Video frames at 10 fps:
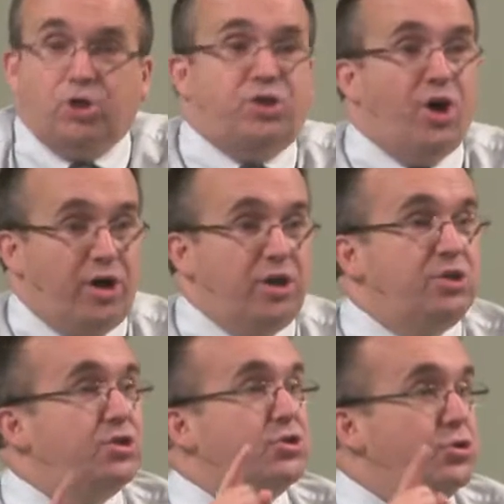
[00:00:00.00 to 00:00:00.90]

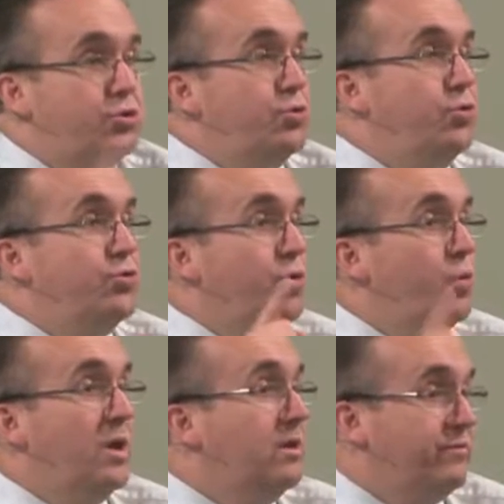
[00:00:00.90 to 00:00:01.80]
Courage to do the
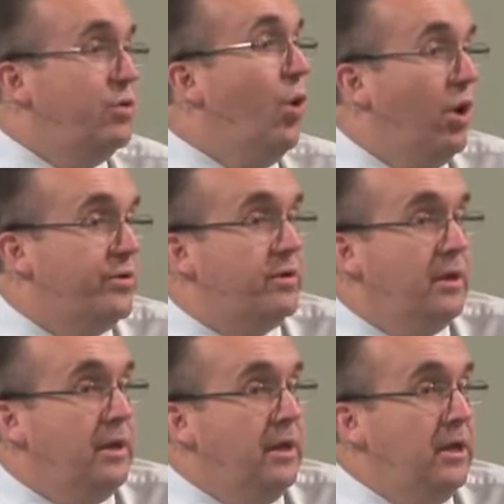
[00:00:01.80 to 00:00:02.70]
will of God,
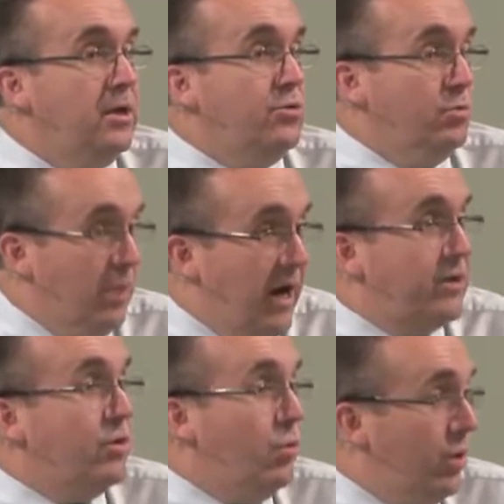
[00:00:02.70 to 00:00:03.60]
no
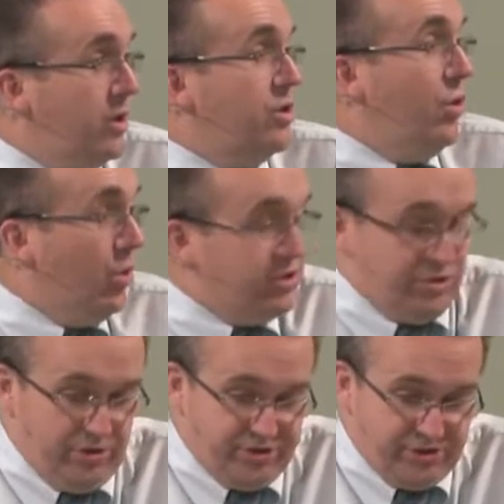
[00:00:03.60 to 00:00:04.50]
matter what it costs
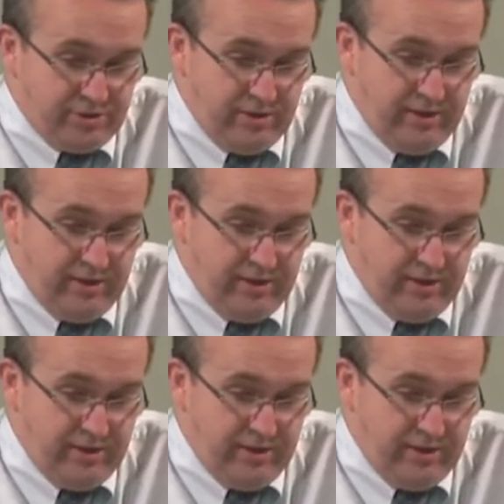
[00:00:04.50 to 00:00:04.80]
us.